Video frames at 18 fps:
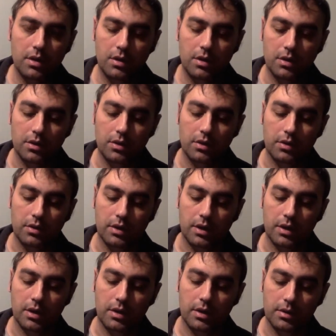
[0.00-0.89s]

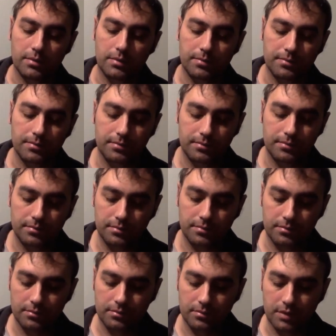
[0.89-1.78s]
I
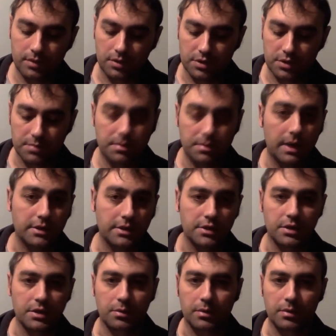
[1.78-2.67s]
was
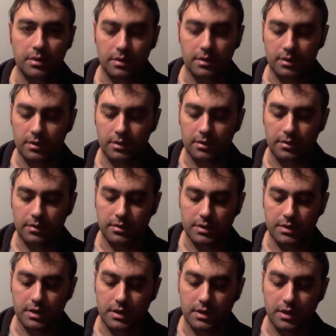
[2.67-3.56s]
practicing with it,
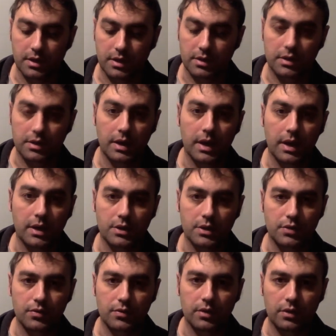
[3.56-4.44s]
and yeah,
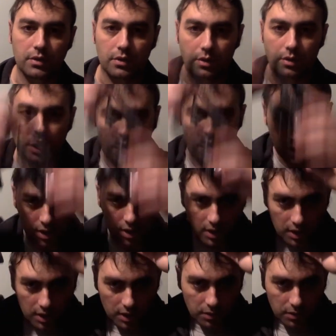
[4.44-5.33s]
it's really good.
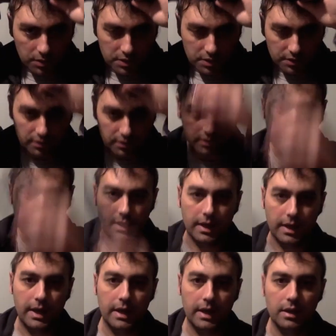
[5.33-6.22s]
Once you've got
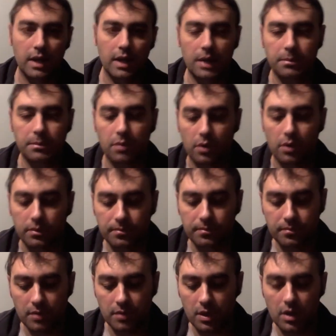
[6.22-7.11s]
that headlamp on,
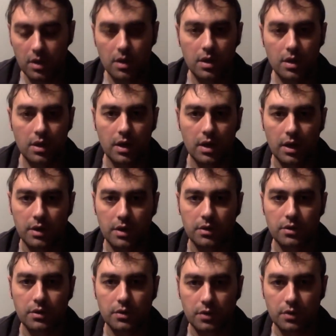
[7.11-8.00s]

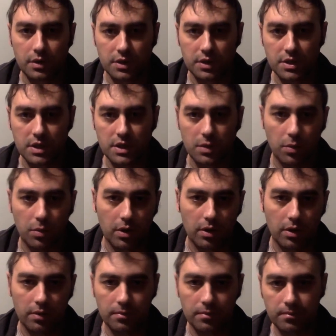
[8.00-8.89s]
and you can see
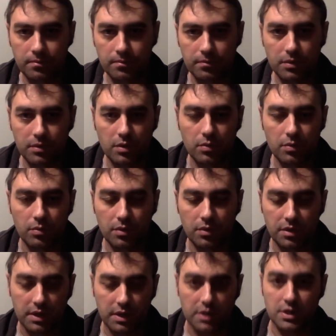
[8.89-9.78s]
where
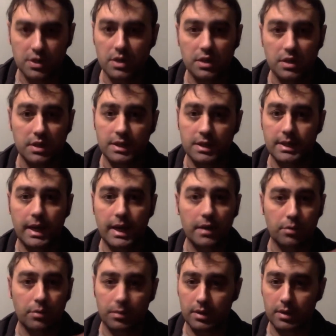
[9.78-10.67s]
things that you need to
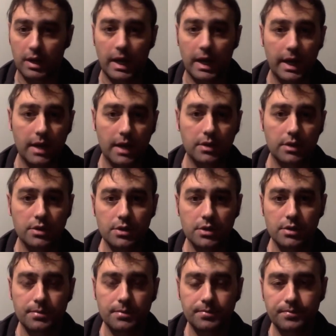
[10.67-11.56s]
gather with your
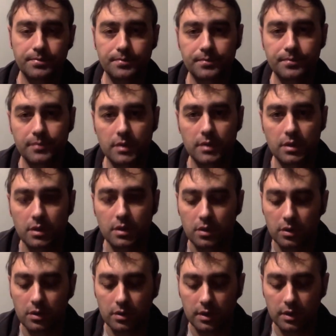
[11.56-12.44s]
hands.
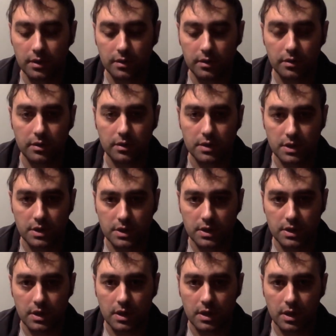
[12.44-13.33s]
I thought this is
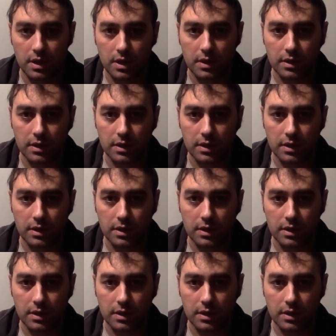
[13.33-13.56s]
an